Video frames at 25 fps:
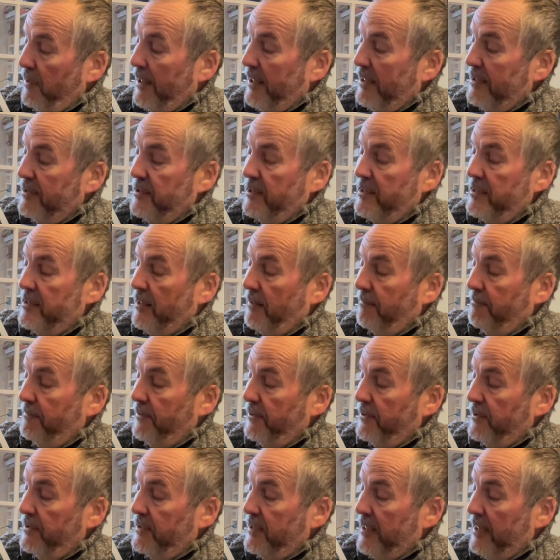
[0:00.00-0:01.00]
S is up
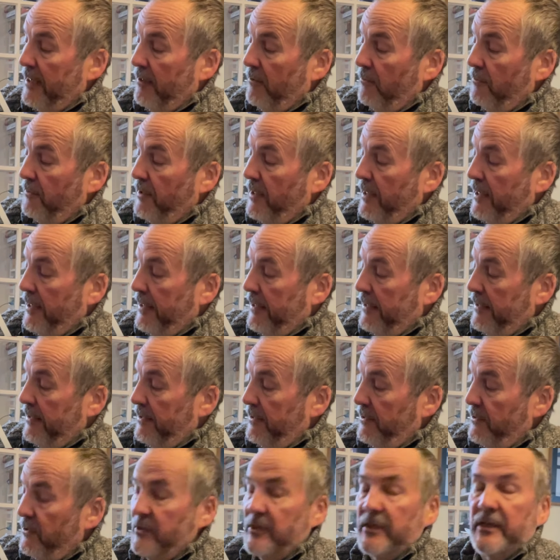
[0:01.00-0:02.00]
and down, A
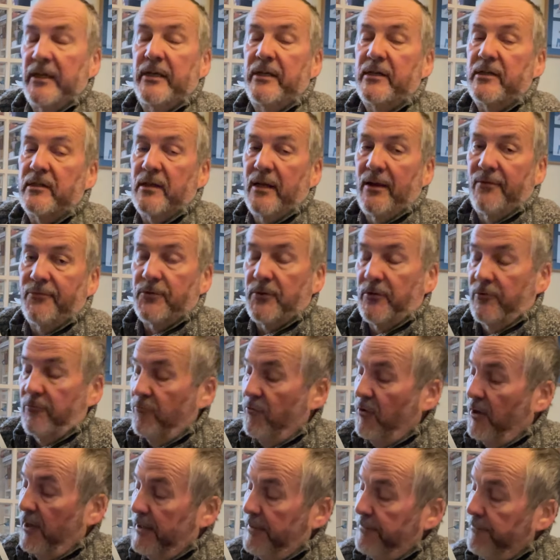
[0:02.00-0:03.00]
and D is left and
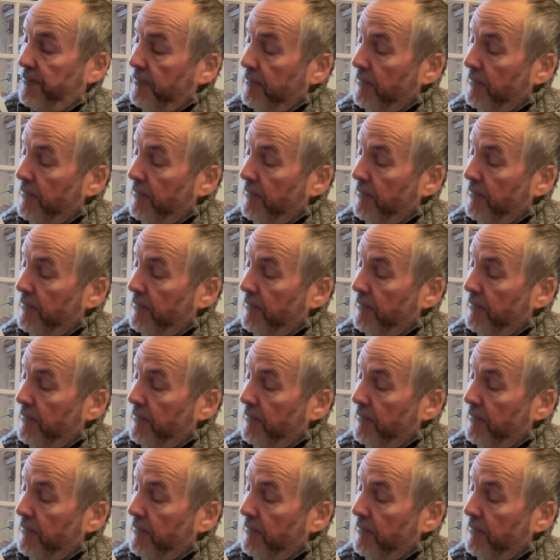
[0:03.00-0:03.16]
right.